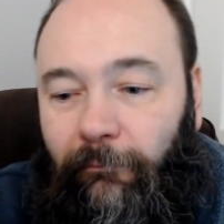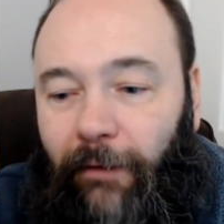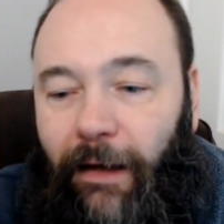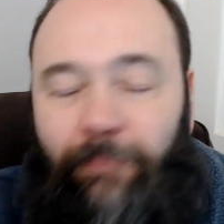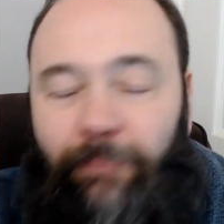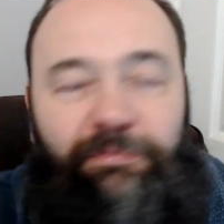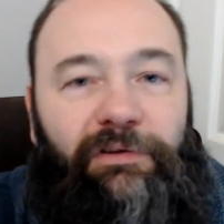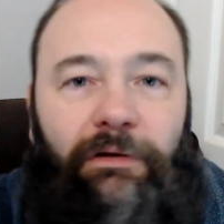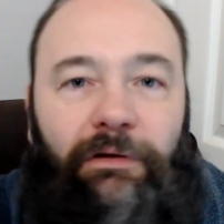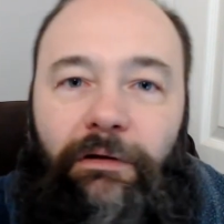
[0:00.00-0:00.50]

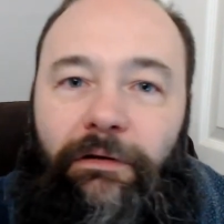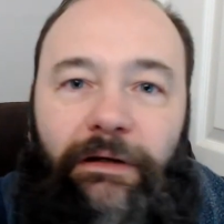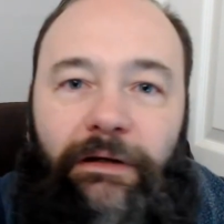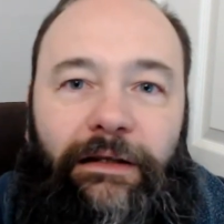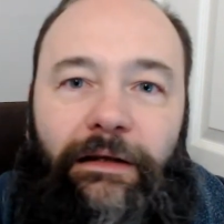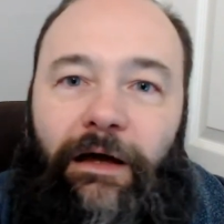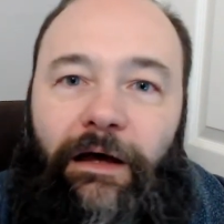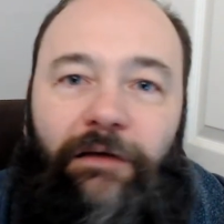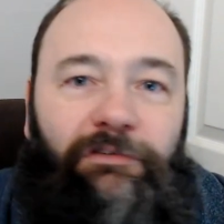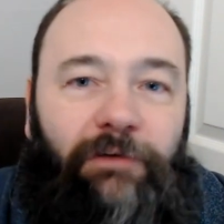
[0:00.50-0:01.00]
absolutely
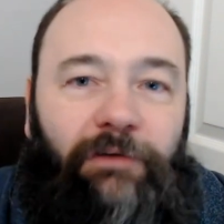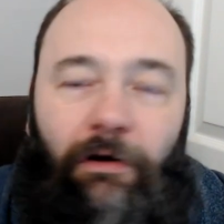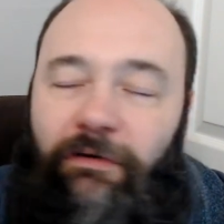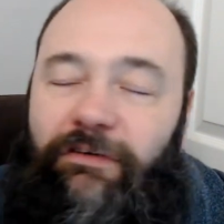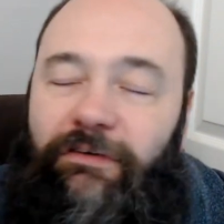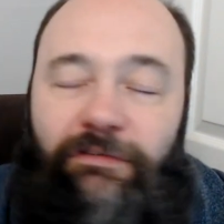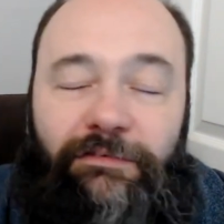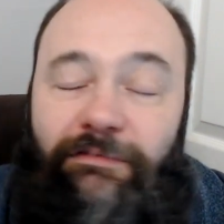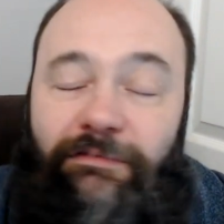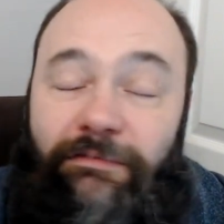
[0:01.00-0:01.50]
nuts. I
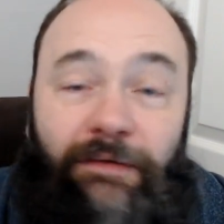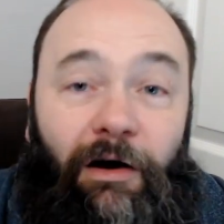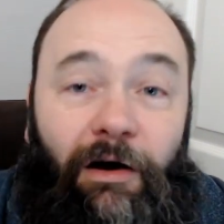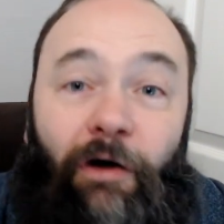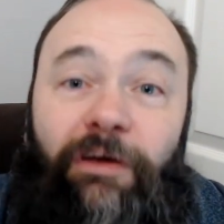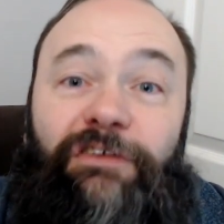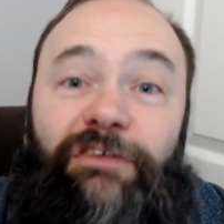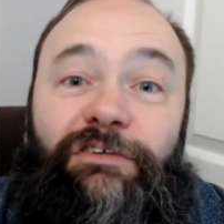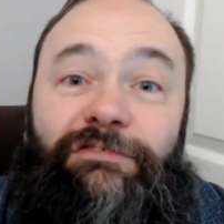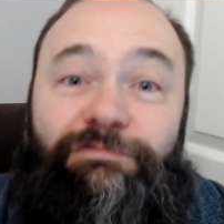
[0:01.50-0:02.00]
just,
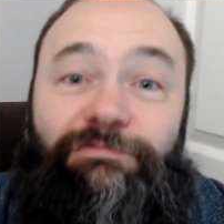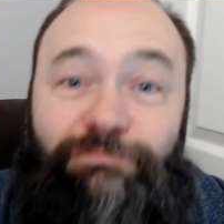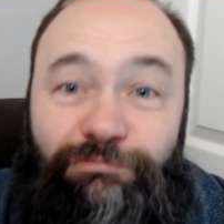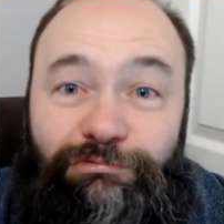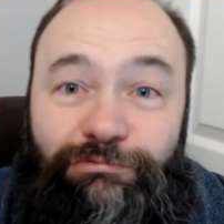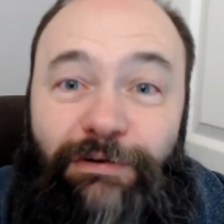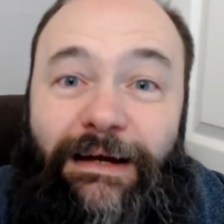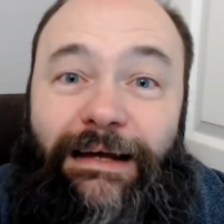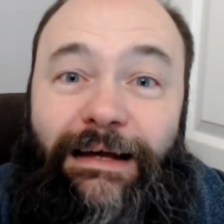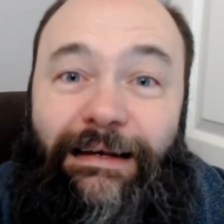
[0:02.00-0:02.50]
I just
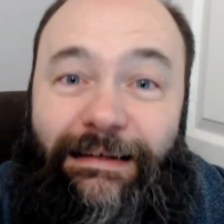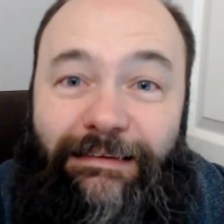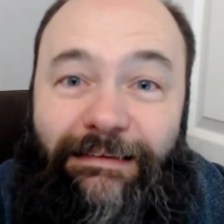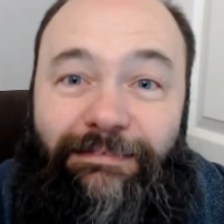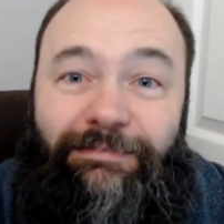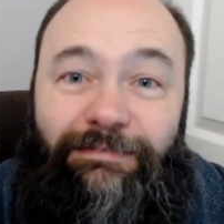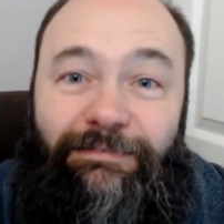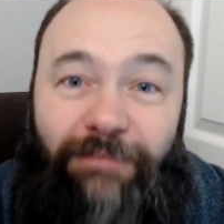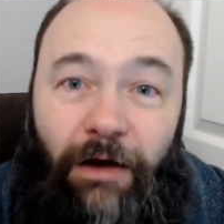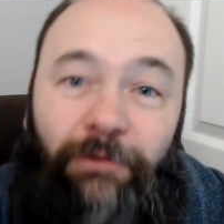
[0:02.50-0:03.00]
really
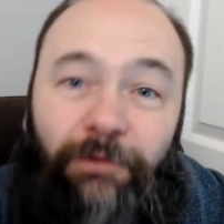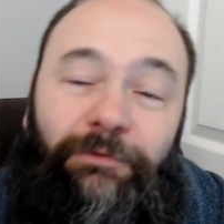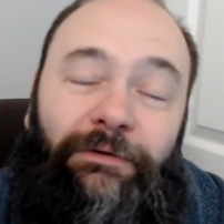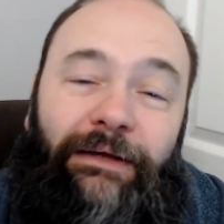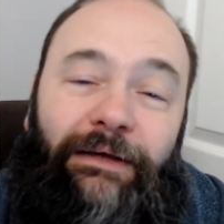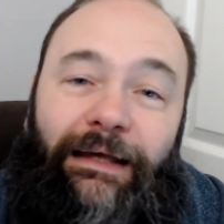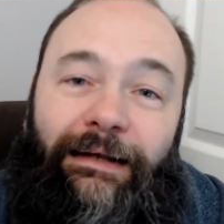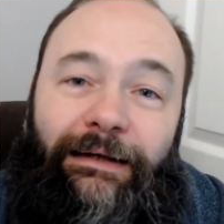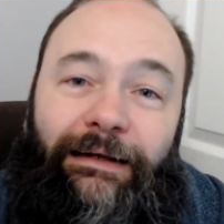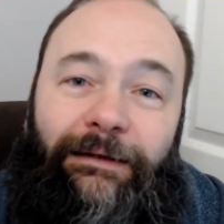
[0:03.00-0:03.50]
don't
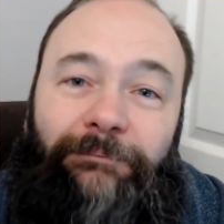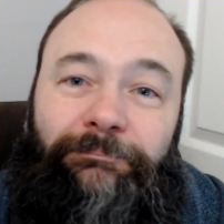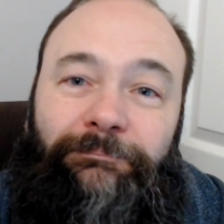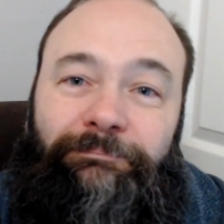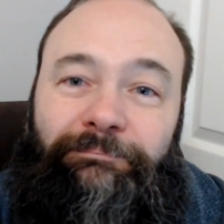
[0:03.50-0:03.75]
get it.